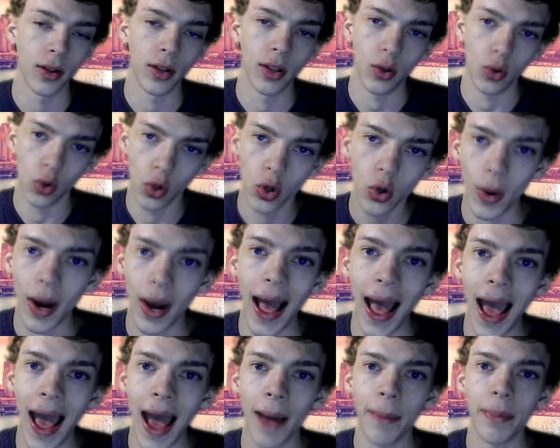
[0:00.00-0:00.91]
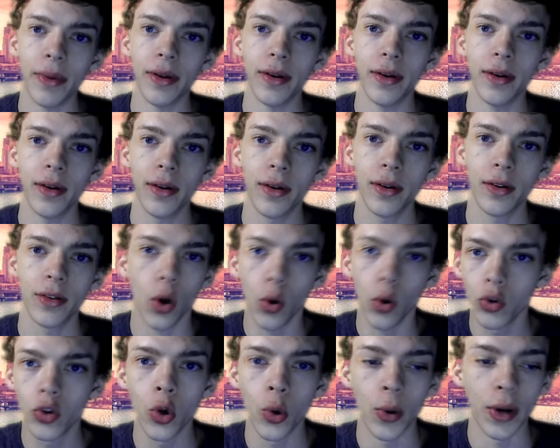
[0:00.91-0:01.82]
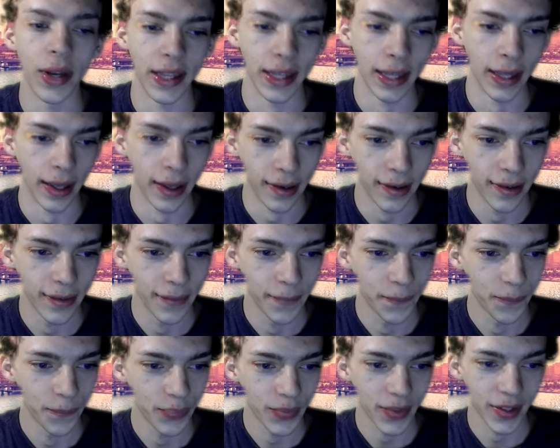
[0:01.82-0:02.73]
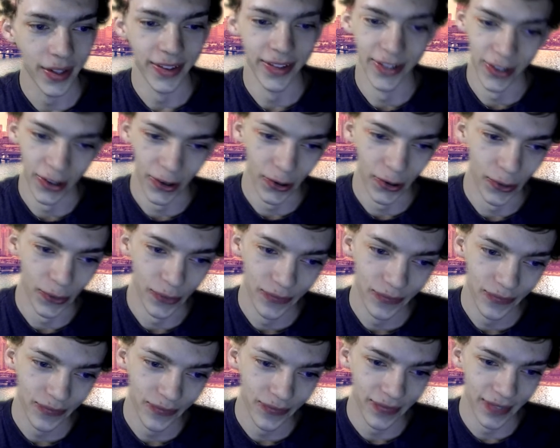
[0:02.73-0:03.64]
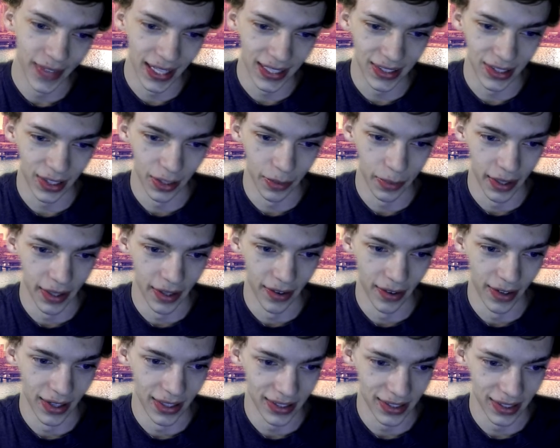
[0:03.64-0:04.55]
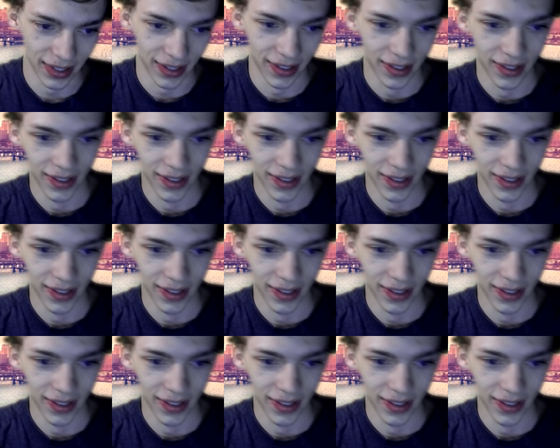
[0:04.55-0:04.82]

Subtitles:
Look what happened. Don't do it again. So, that's going to be interesting.